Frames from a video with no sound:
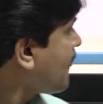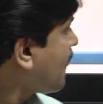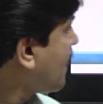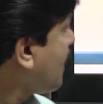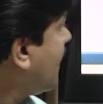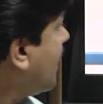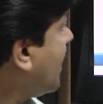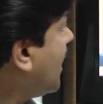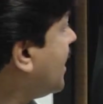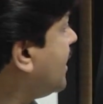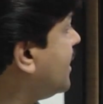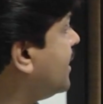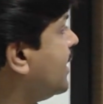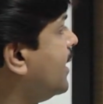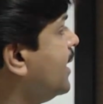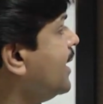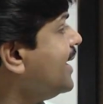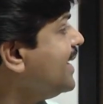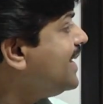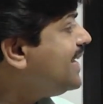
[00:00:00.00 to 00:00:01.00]
And
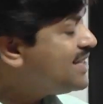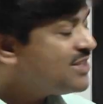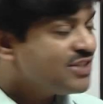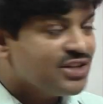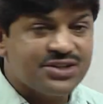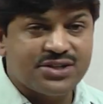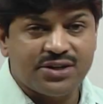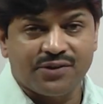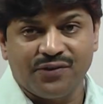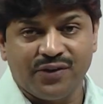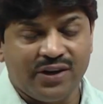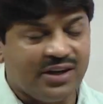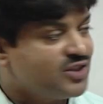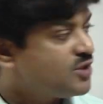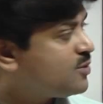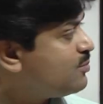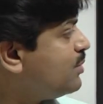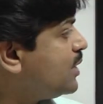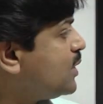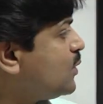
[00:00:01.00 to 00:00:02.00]
each interface
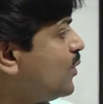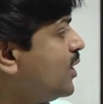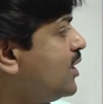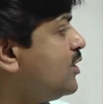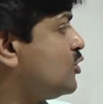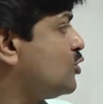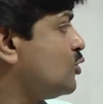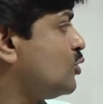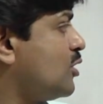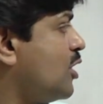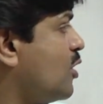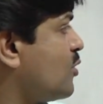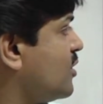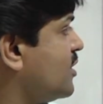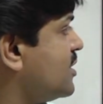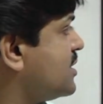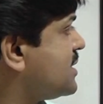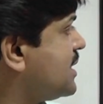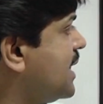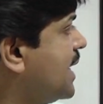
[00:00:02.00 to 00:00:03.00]
between two
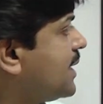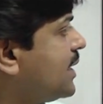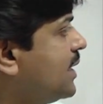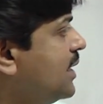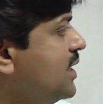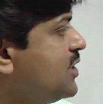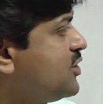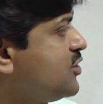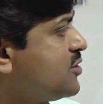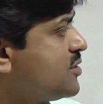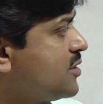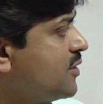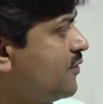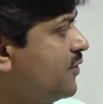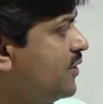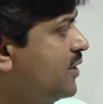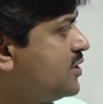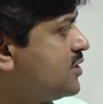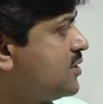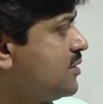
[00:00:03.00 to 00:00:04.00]
routers, like each
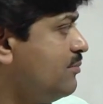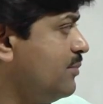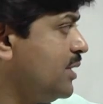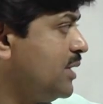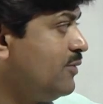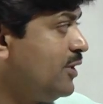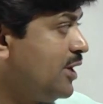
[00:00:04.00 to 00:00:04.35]
interface between